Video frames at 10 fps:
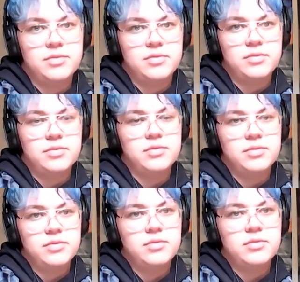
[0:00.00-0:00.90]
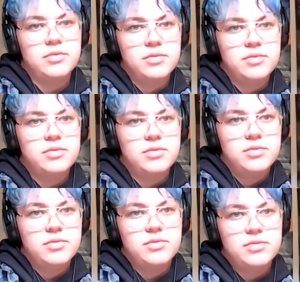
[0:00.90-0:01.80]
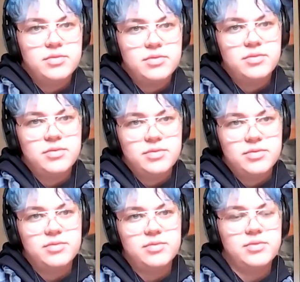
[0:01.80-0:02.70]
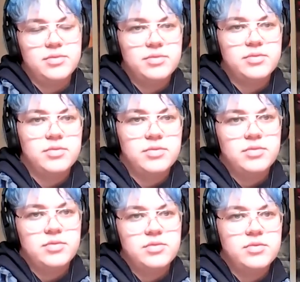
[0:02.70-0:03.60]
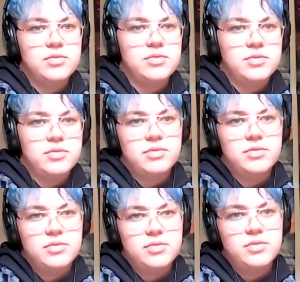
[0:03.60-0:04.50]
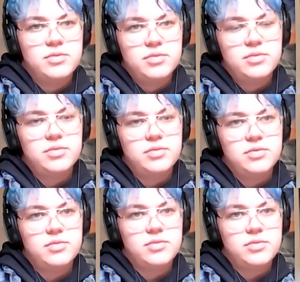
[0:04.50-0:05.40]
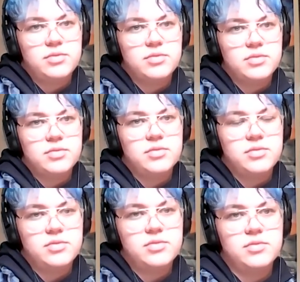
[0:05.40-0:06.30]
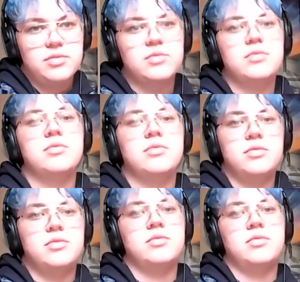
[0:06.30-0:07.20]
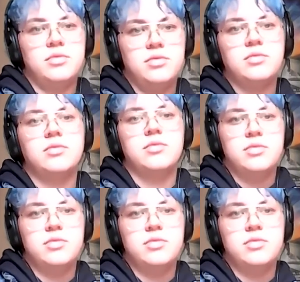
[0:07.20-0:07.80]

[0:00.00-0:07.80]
No words are spoken by the person on screen.